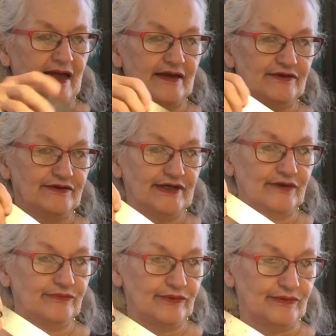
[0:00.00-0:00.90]
You'll need a
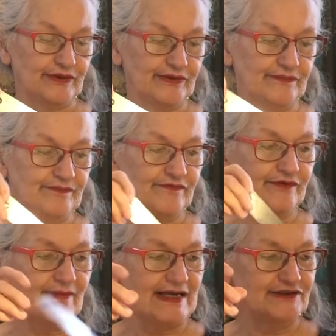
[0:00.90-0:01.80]
ruler for
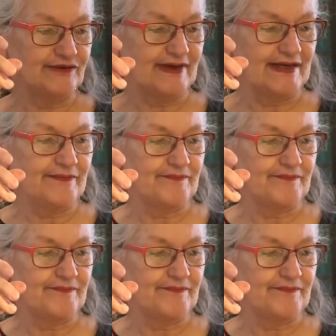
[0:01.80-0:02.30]
measuring.